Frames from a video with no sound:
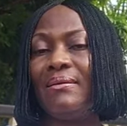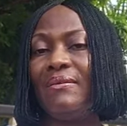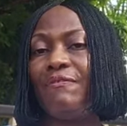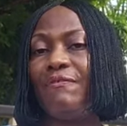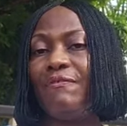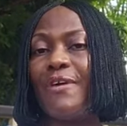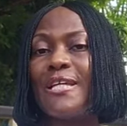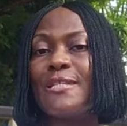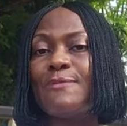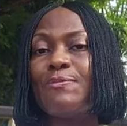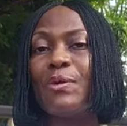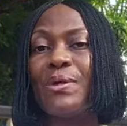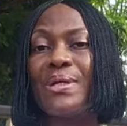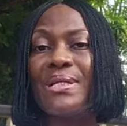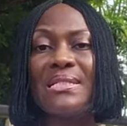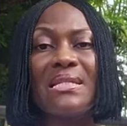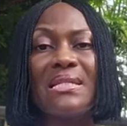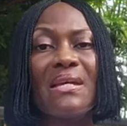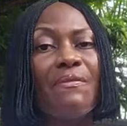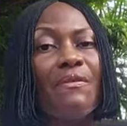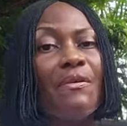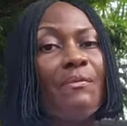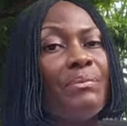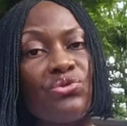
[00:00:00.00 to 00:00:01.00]
Facebook is
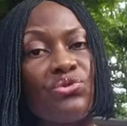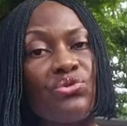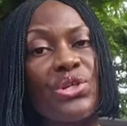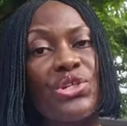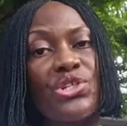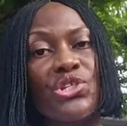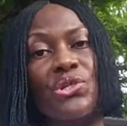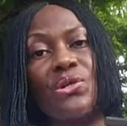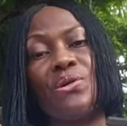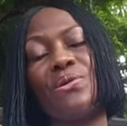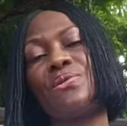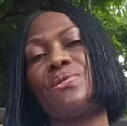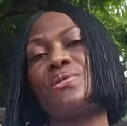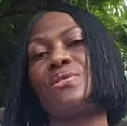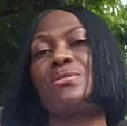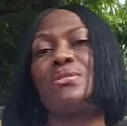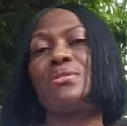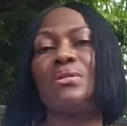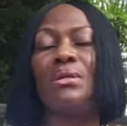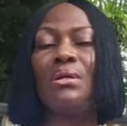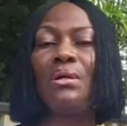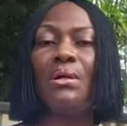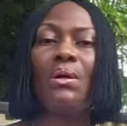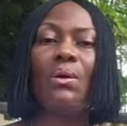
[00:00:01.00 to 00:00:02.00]
giving me
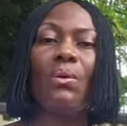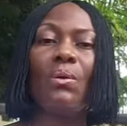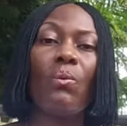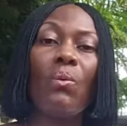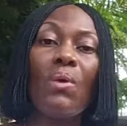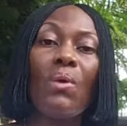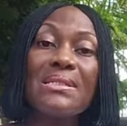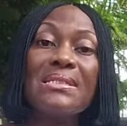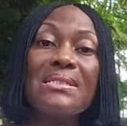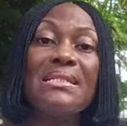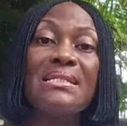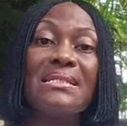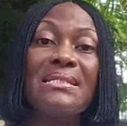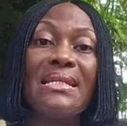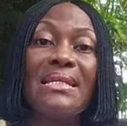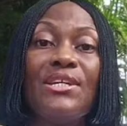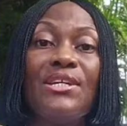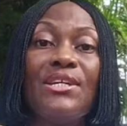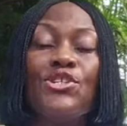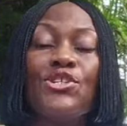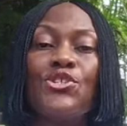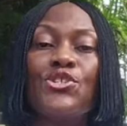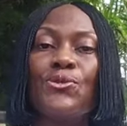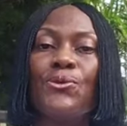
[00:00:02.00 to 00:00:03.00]
restrictions. What is
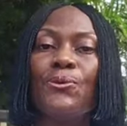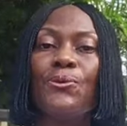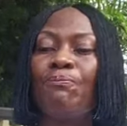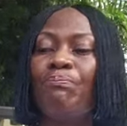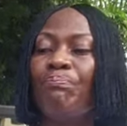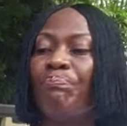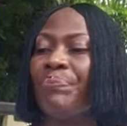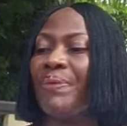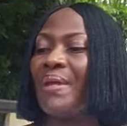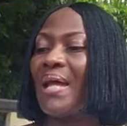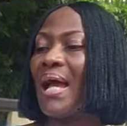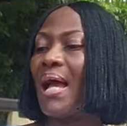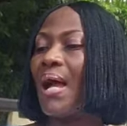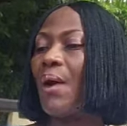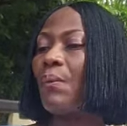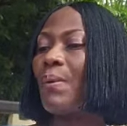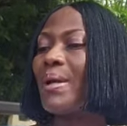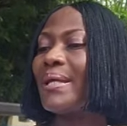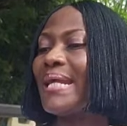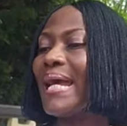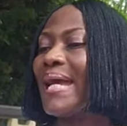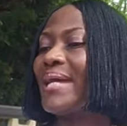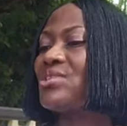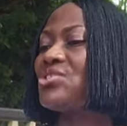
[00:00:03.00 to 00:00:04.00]
issue? And
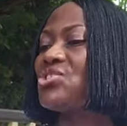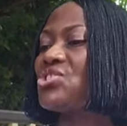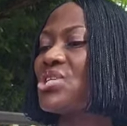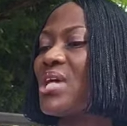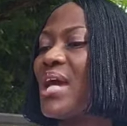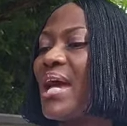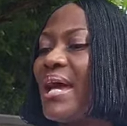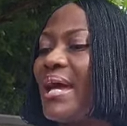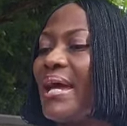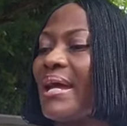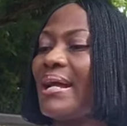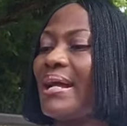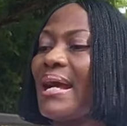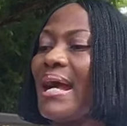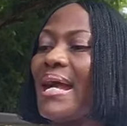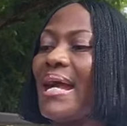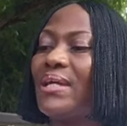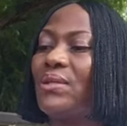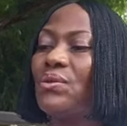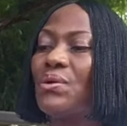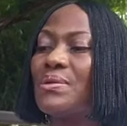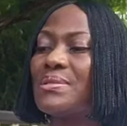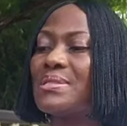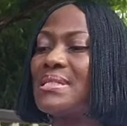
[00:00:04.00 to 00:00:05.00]
when I check, I
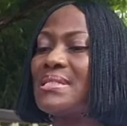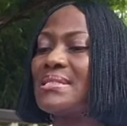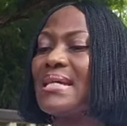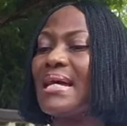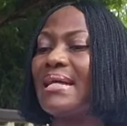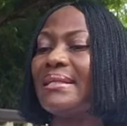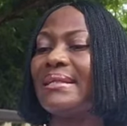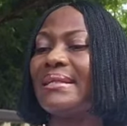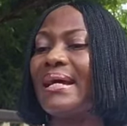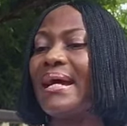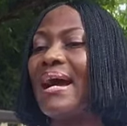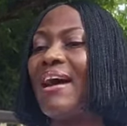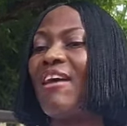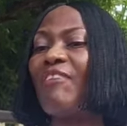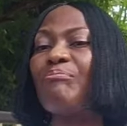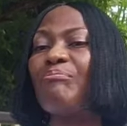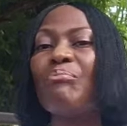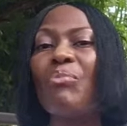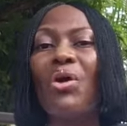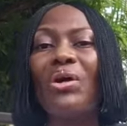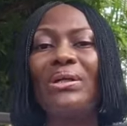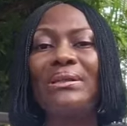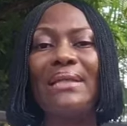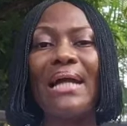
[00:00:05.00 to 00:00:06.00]
notice that they have
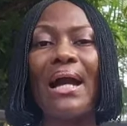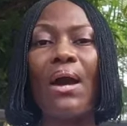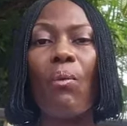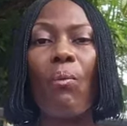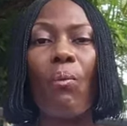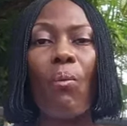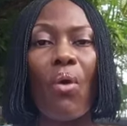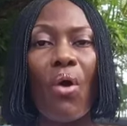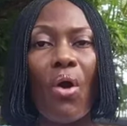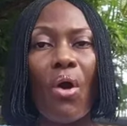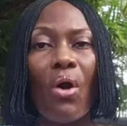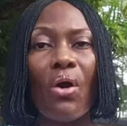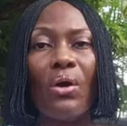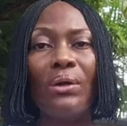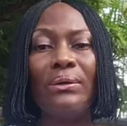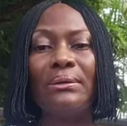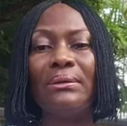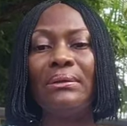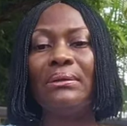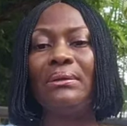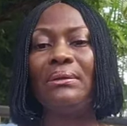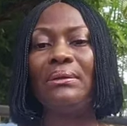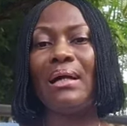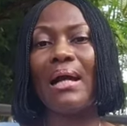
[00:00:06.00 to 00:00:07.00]
more than one
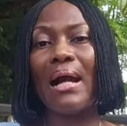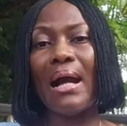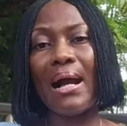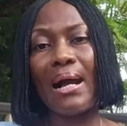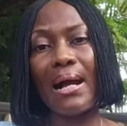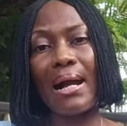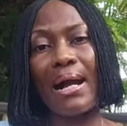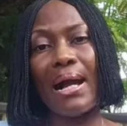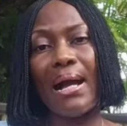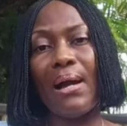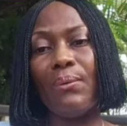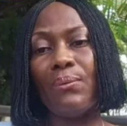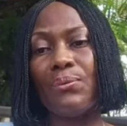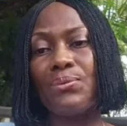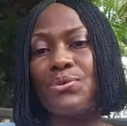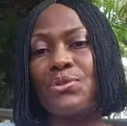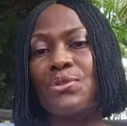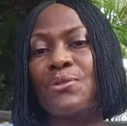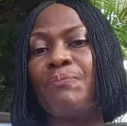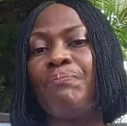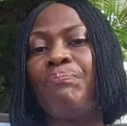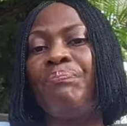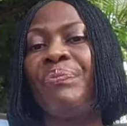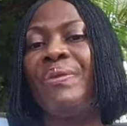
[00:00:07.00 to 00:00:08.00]
account,
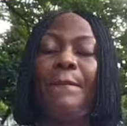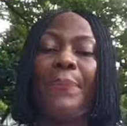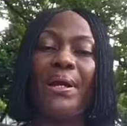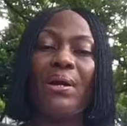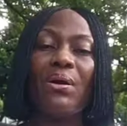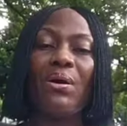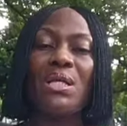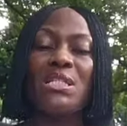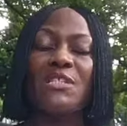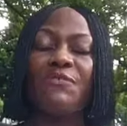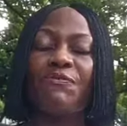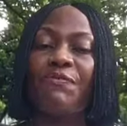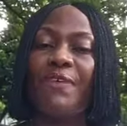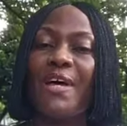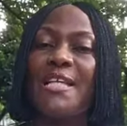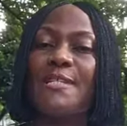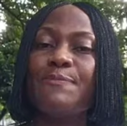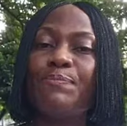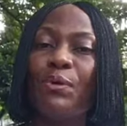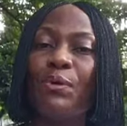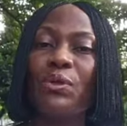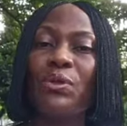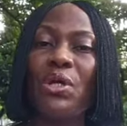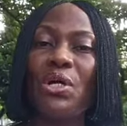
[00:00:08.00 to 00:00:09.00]
because
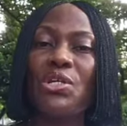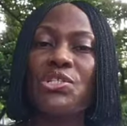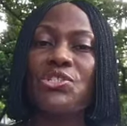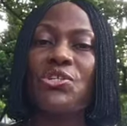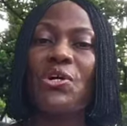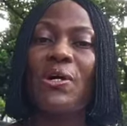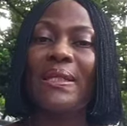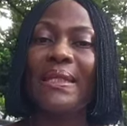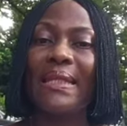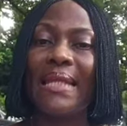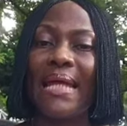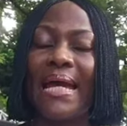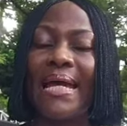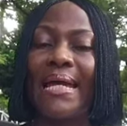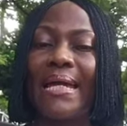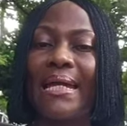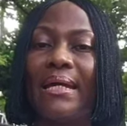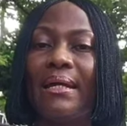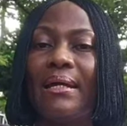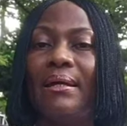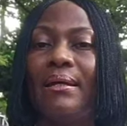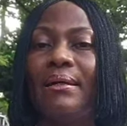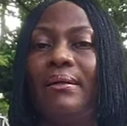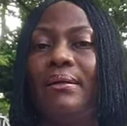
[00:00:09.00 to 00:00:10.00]
Facebook does not like
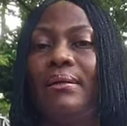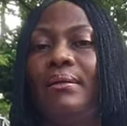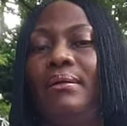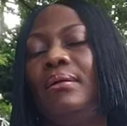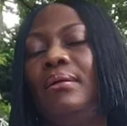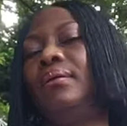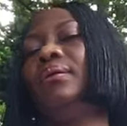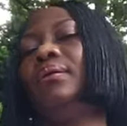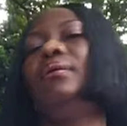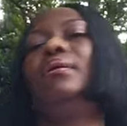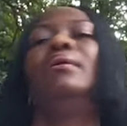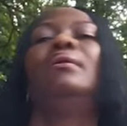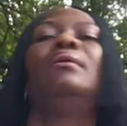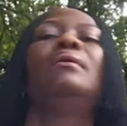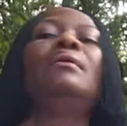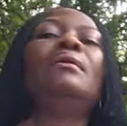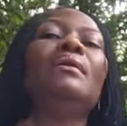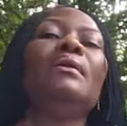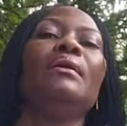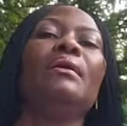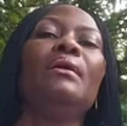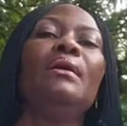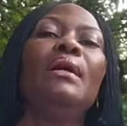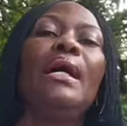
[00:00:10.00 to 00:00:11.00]

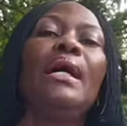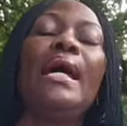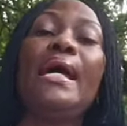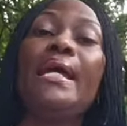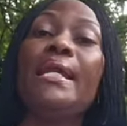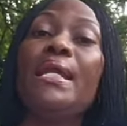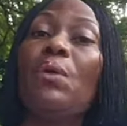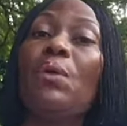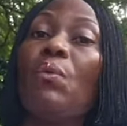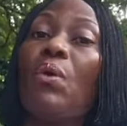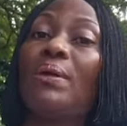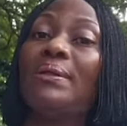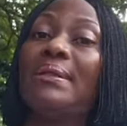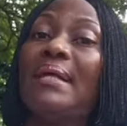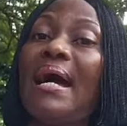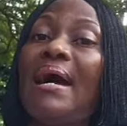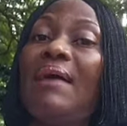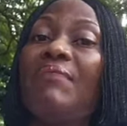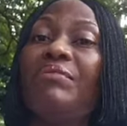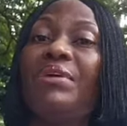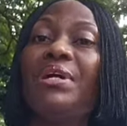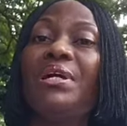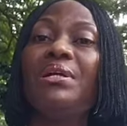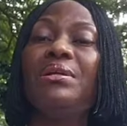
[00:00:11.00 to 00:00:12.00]
anyone
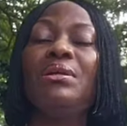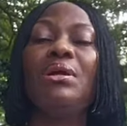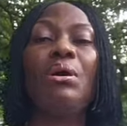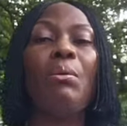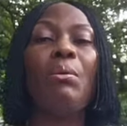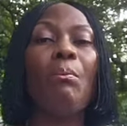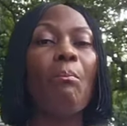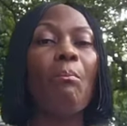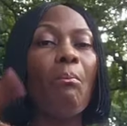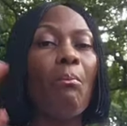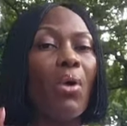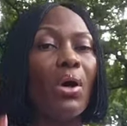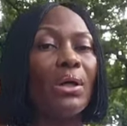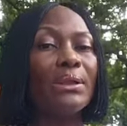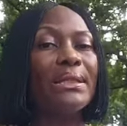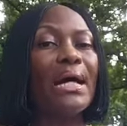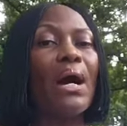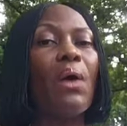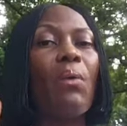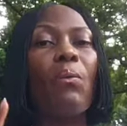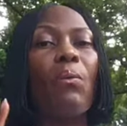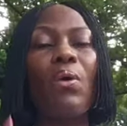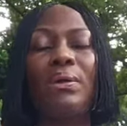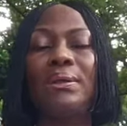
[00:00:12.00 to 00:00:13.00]
having more
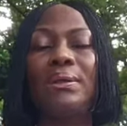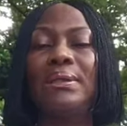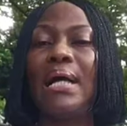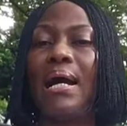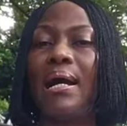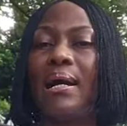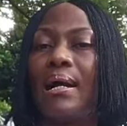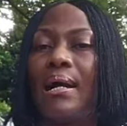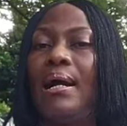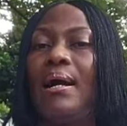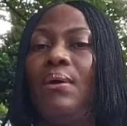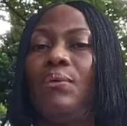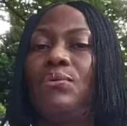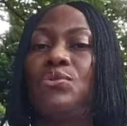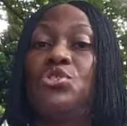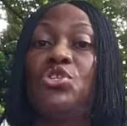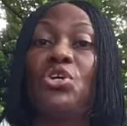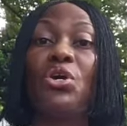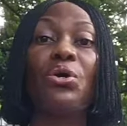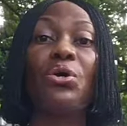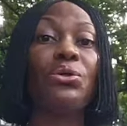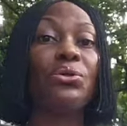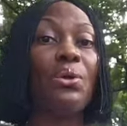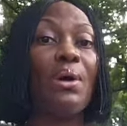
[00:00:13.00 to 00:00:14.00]
than one account.
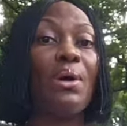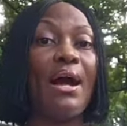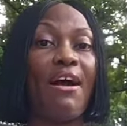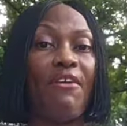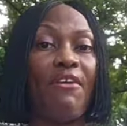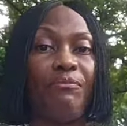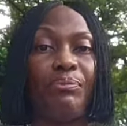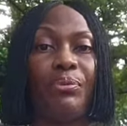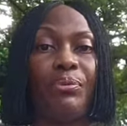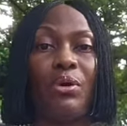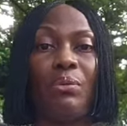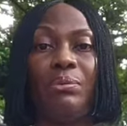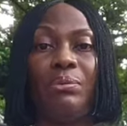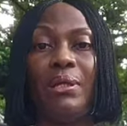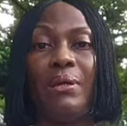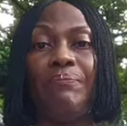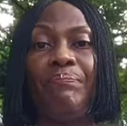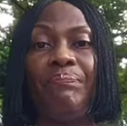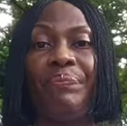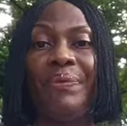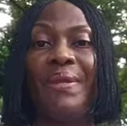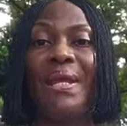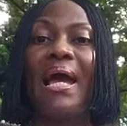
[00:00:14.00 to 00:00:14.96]
You're going to have problem.